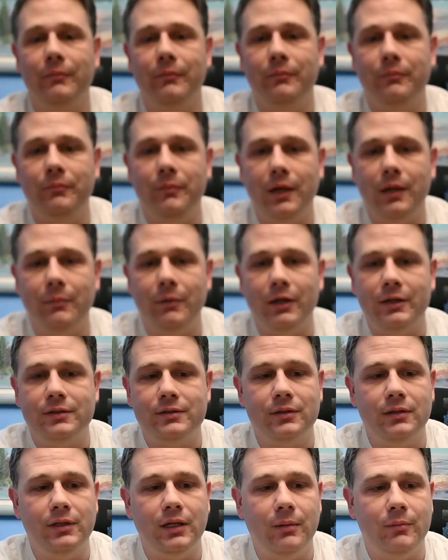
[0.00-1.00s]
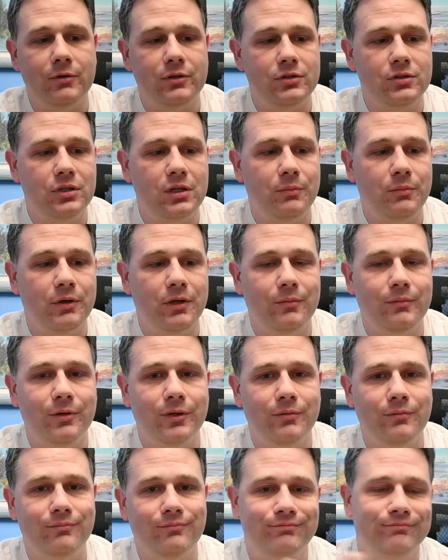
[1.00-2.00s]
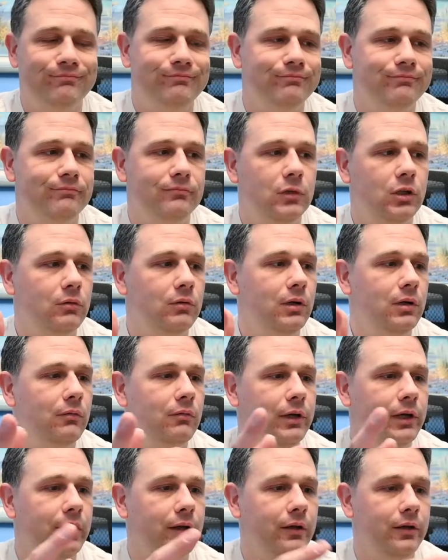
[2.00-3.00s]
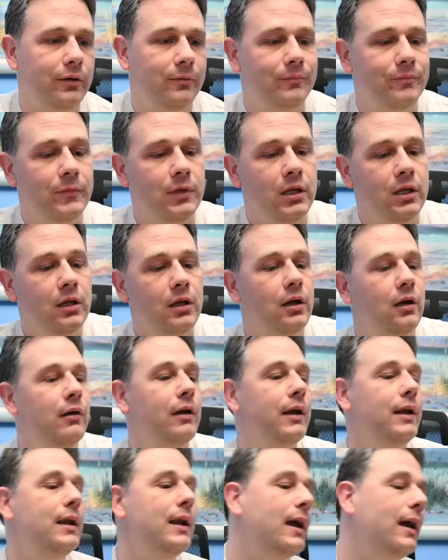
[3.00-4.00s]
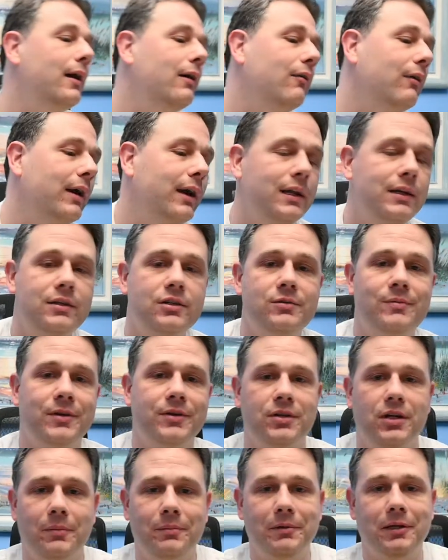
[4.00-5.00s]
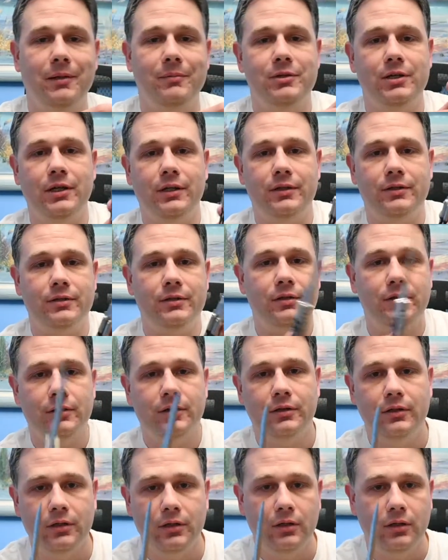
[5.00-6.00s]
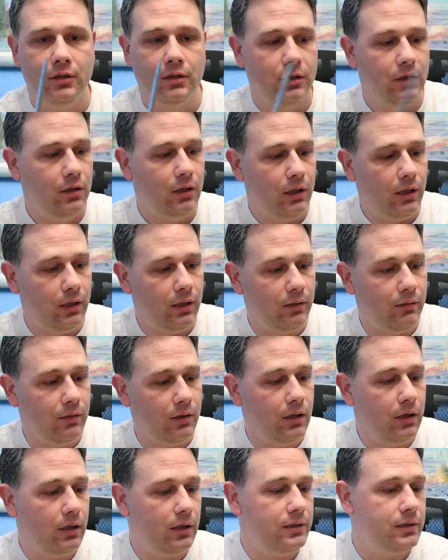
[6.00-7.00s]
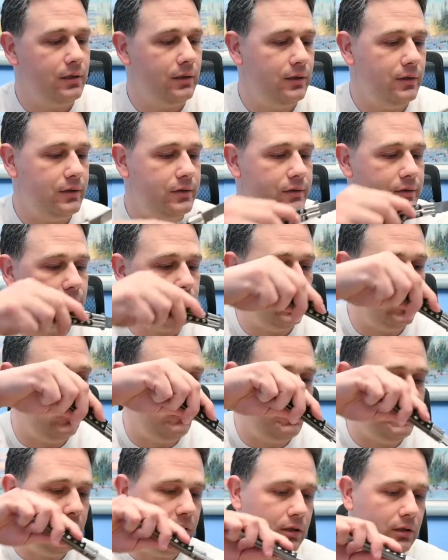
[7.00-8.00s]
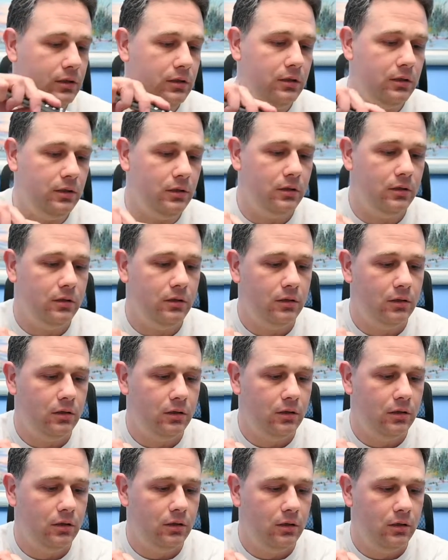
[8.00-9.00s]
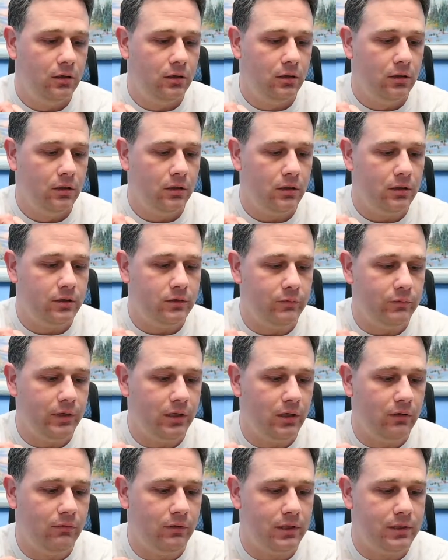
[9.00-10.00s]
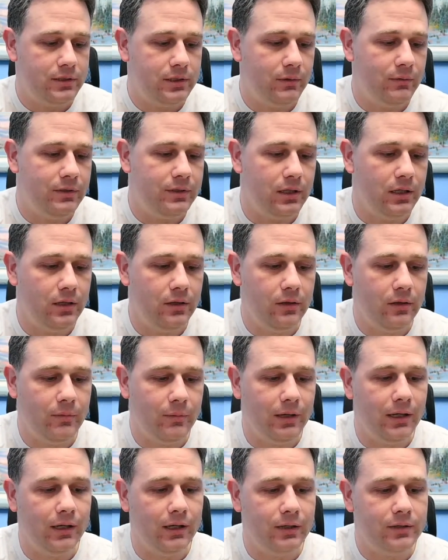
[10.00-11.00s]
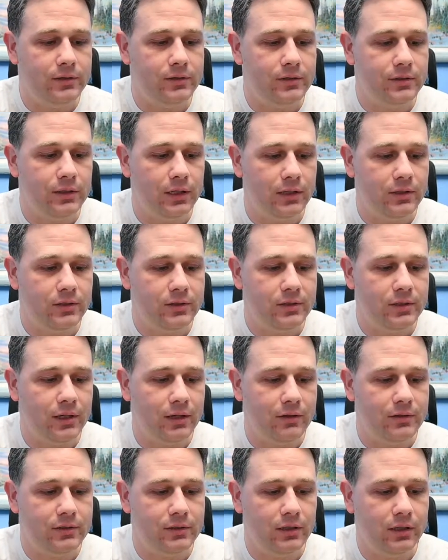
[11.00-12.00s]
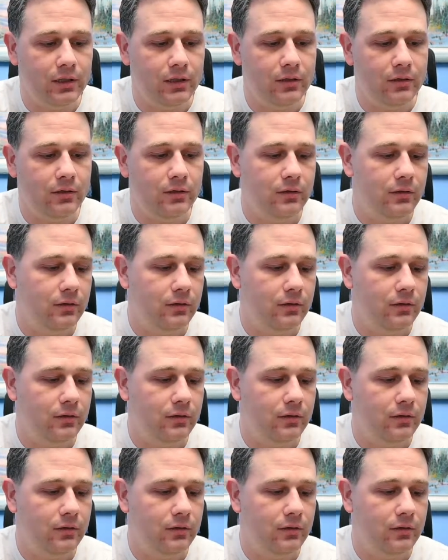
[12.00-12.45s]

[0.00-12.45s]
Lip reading: My box is a little damaged in shipping, but what are you gonna do? All right, now I get to use my sharp object and to cut this open. because we all want to see what's in the box, not just the outside.